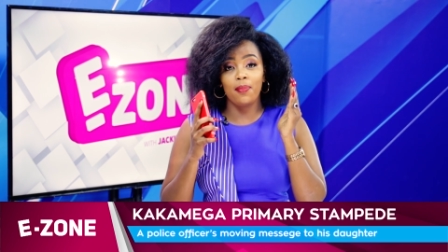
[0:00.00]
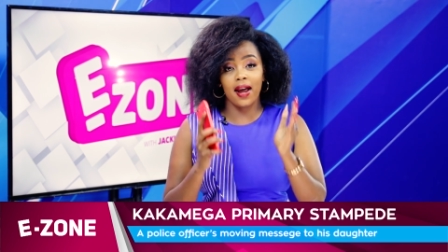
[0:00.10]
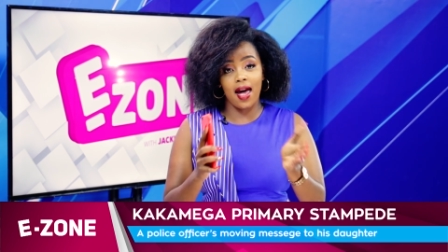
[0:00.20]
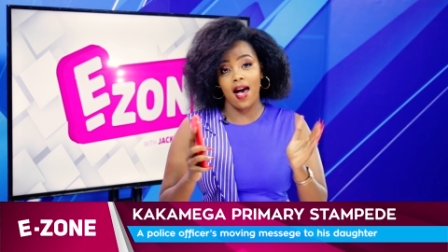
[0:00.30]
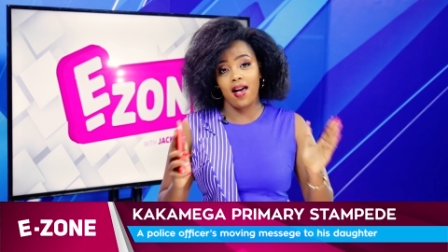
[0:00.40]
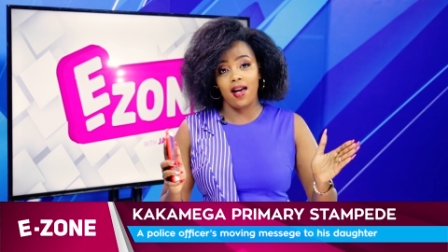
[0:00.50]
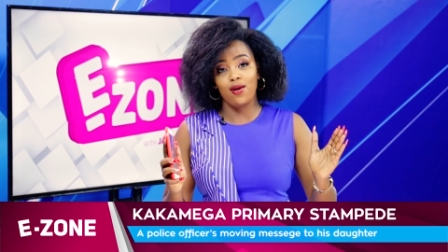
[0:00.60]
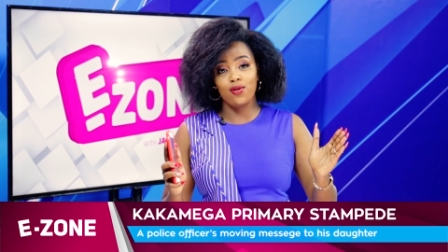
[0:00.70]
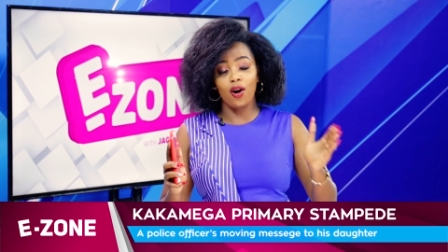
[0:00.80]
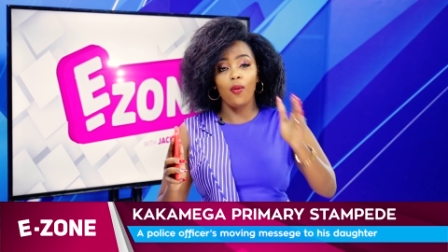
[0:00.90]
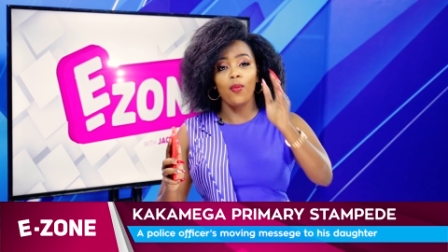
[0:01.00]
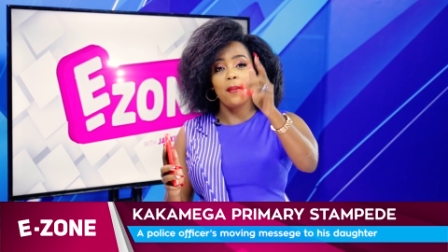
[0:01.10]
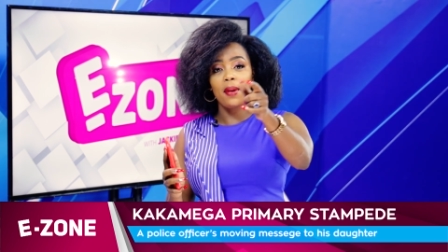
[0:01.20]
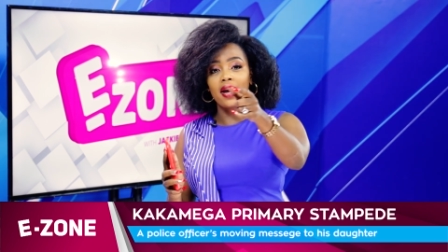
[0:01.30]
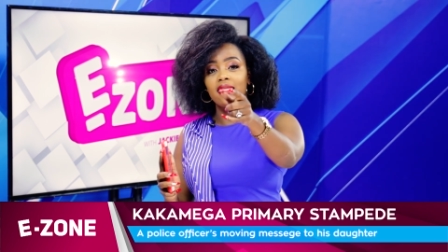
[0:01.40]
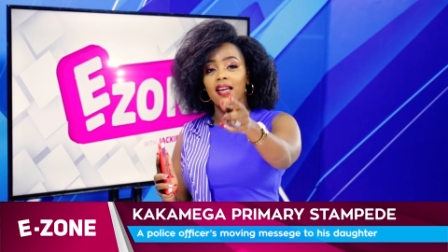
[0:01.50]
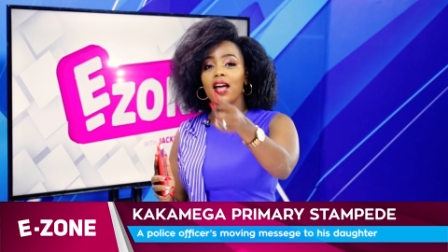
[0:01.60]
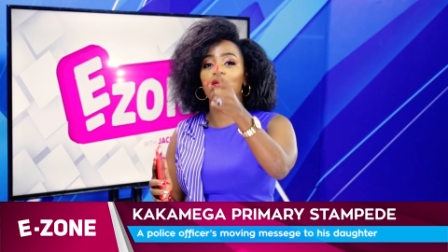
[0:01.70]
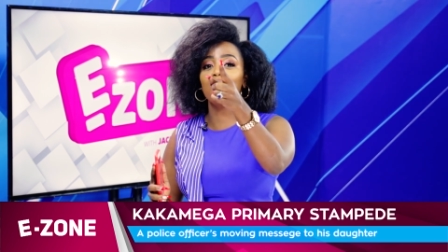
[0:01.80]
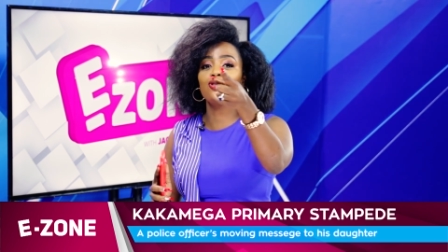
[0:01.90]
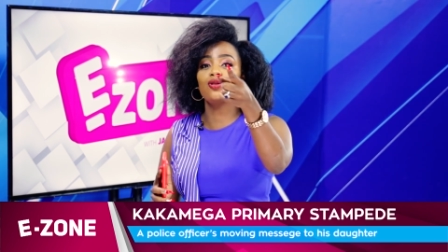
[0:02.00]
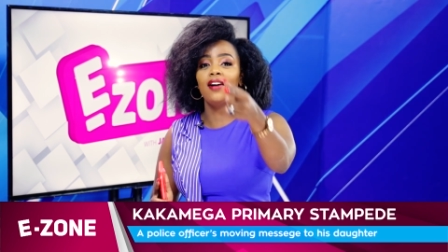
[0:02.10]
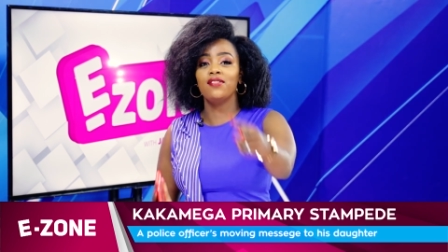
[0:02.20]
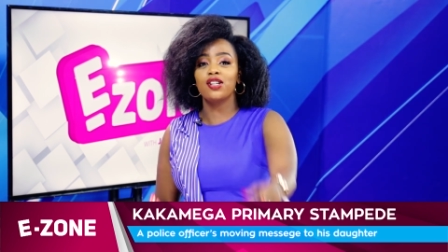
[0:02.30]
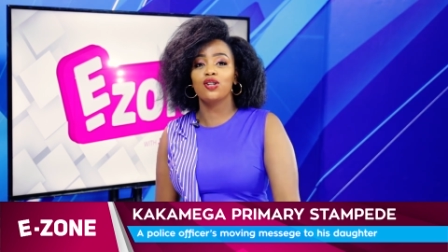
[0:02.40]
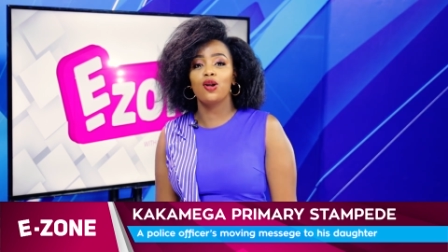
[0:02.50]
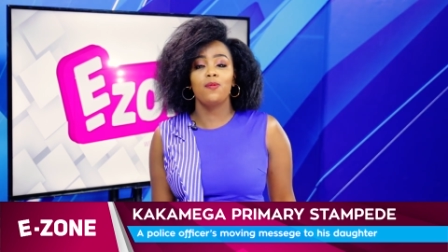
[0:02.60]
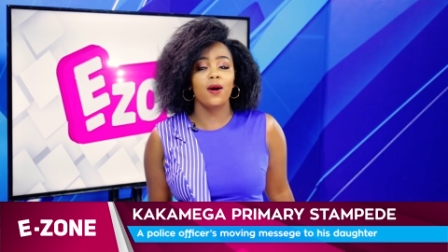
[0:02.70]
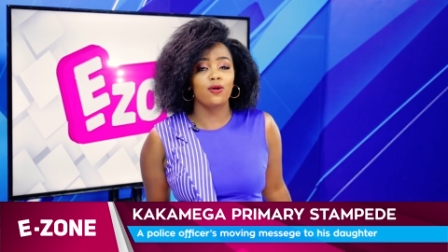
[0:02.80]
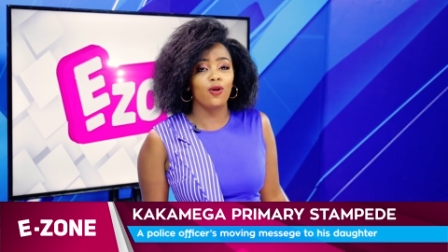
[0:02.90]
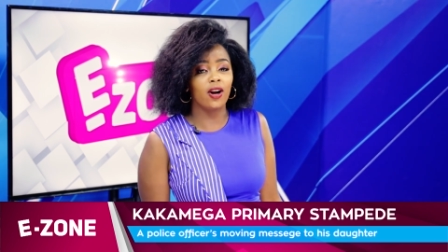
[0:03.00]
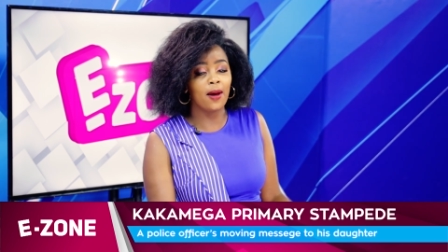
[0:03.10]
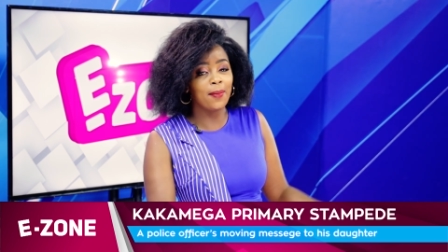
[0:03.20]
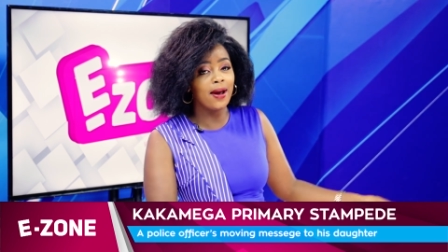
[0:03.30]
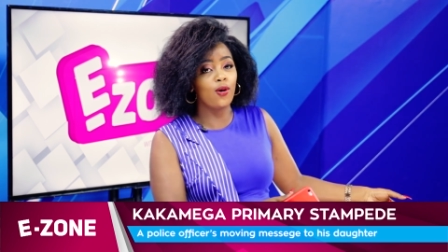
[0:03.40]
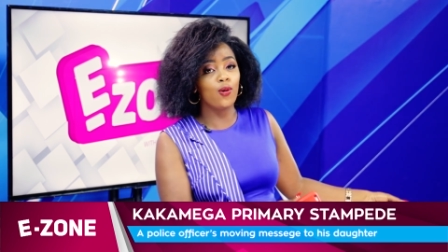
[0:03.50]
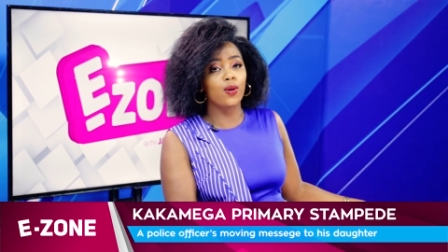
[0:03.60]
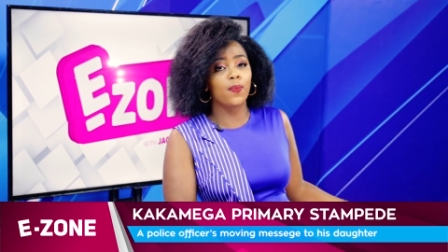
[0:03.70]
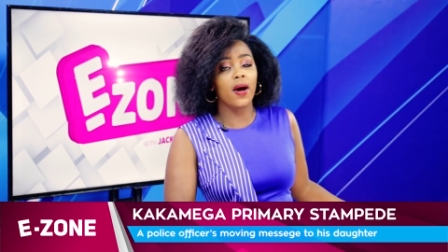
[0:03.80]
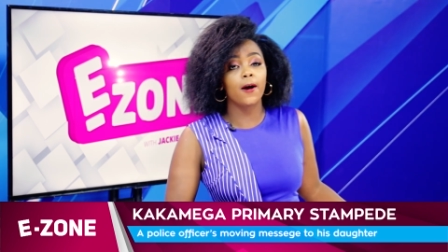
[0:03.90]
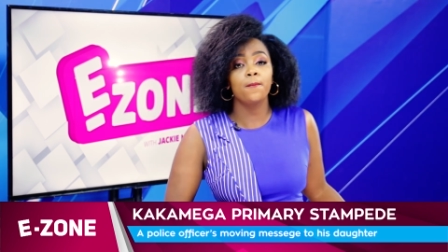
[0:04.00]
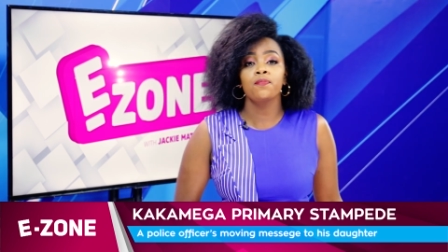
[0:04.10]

prayer. Unakumbuka back in the day we used to have national prayer, tulikuwa tunaenda pale Uhuru Park